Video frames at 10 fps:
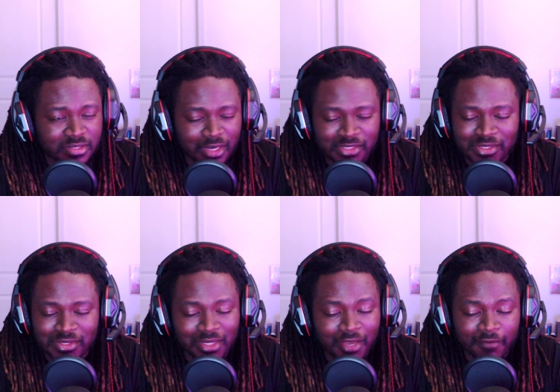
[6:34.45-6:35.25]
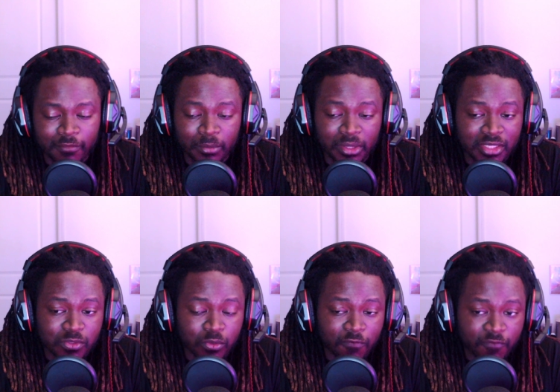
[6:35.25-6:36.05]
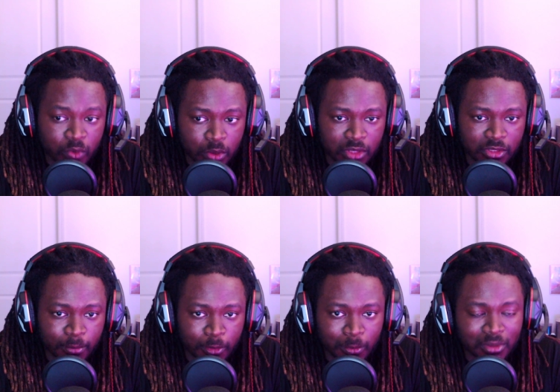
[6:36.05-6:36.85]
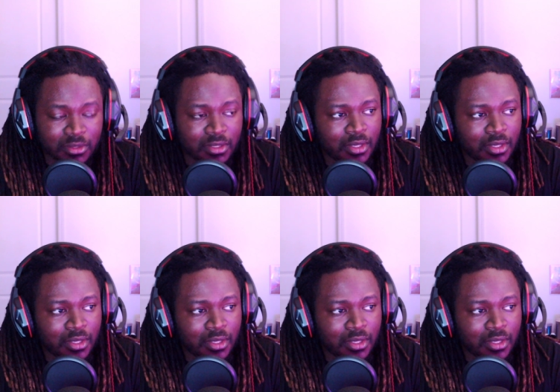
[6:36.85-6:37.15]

that I just didn't have the money to afford at the moment.